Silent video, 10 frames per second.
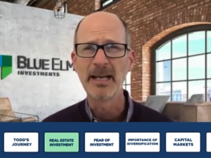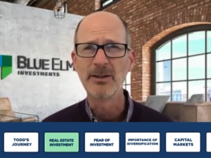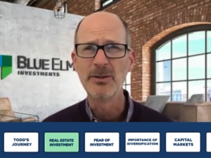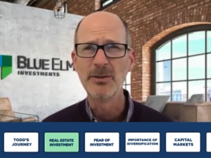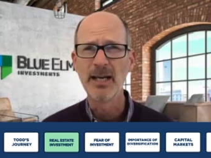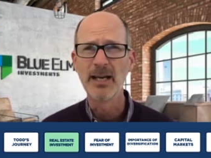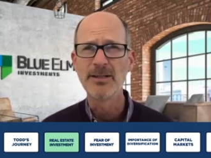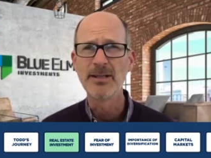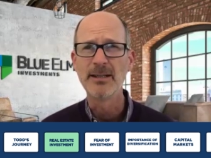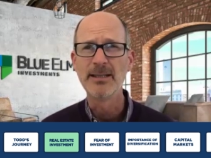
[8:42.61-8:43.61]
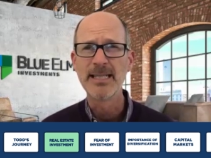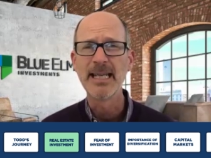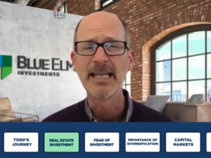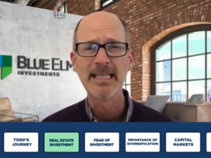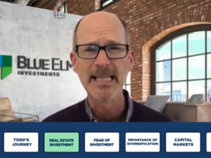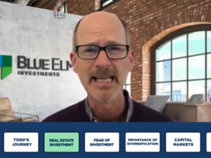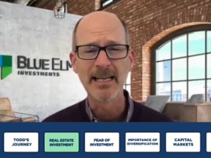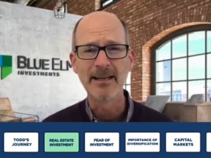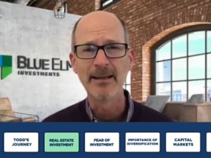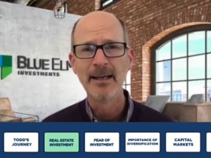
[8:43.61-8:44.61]
back in
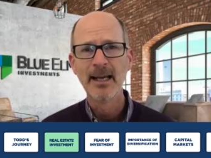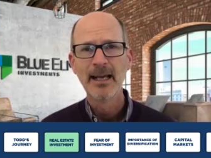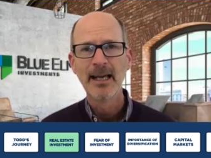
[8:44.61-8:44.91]
2016.